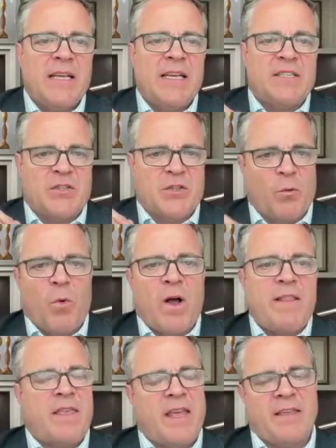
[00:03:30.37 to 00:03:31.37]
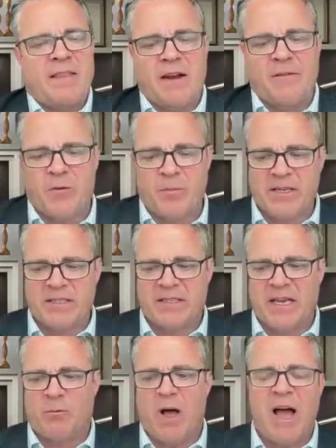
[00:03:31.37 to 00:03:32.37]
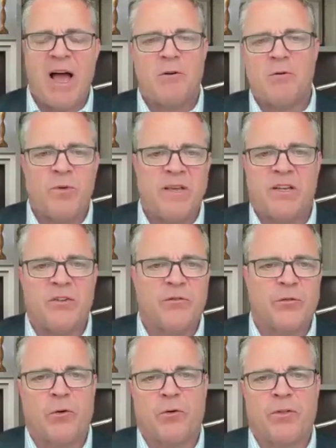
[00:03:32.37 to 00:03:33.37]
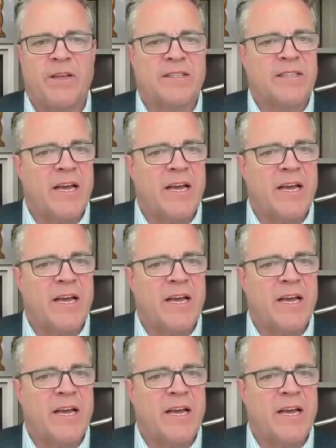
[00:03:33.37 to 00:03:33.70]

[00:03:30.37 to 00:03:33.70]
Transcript: It's the one thing that everybody's like, well, how do we control this?